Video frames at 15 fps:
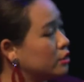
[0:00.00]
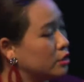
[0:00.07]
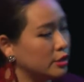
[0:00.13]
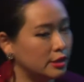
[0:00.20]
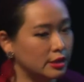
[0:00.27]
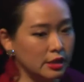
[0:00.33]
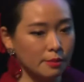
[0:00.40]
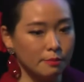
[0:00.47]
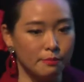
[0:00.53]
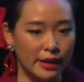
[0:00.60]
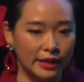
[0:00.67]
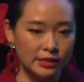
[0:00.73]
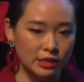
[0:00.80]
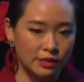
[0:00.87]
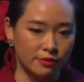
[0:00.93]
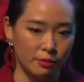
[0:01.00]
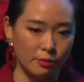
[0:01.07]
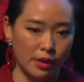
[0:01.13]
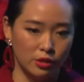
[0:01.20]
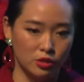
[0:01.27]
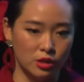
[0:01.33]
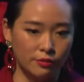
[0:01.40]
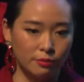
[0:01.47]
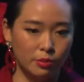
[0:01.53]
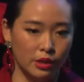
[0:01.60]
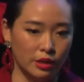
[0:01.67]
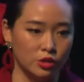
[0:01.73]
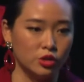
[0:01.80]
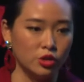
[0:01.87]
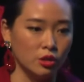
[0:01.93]
you see a massive amount of
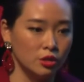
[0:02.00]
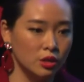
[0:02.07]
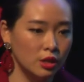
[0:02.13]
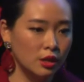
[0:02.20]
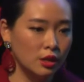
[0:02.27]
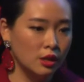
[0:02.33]
bloodshot